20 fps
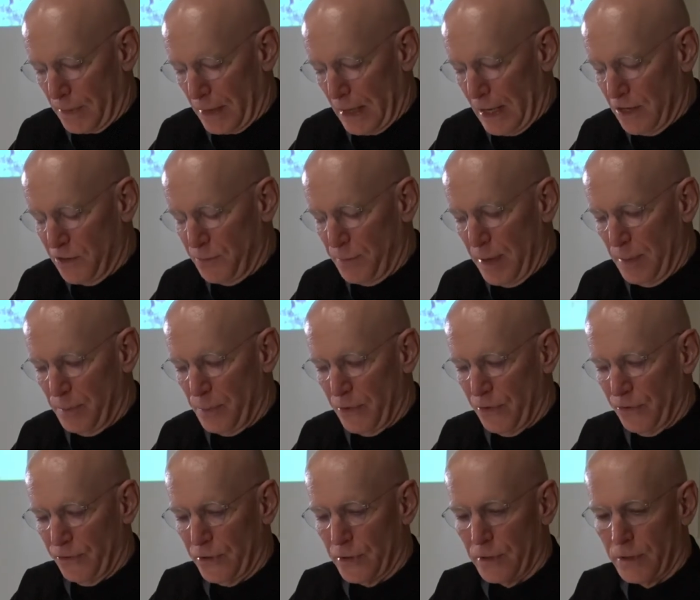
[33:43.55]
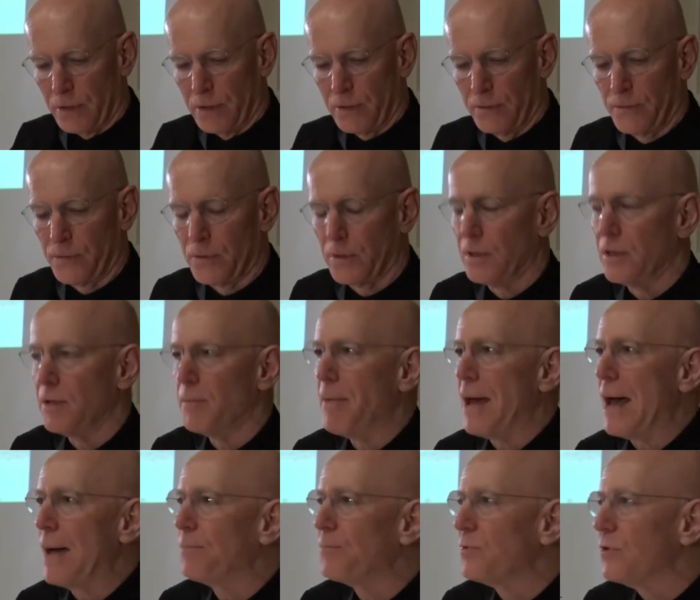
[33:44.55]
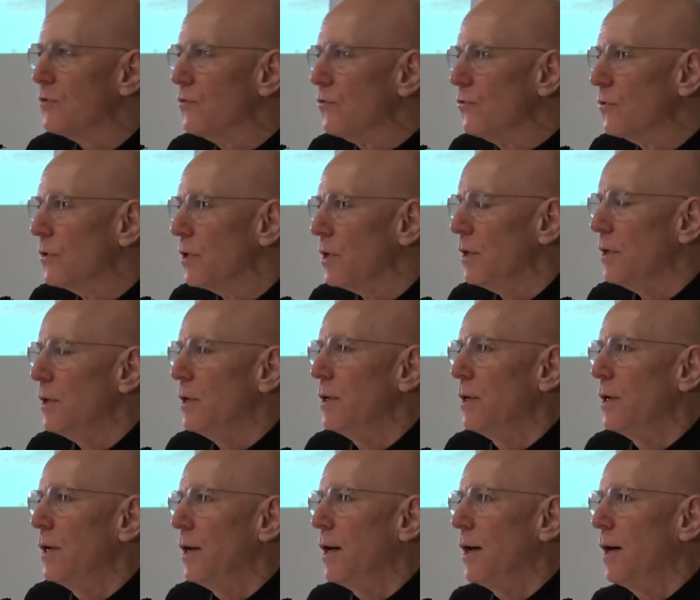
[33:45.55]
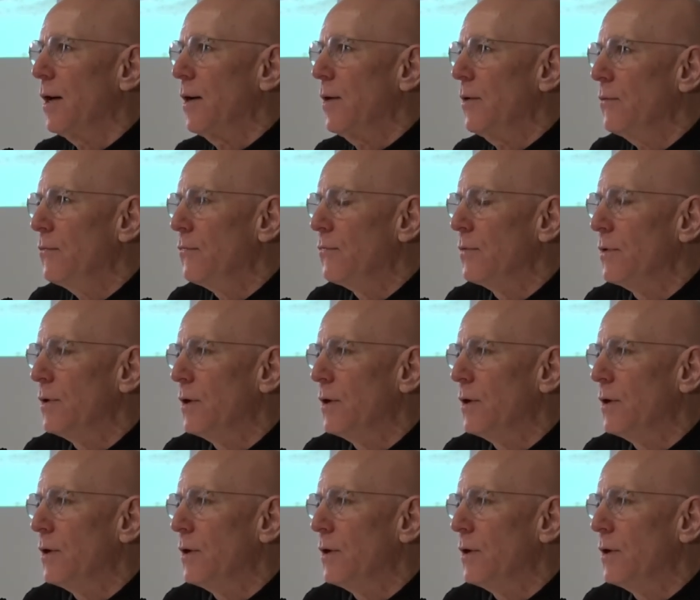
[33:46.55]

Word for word: has been preserved the baptistry of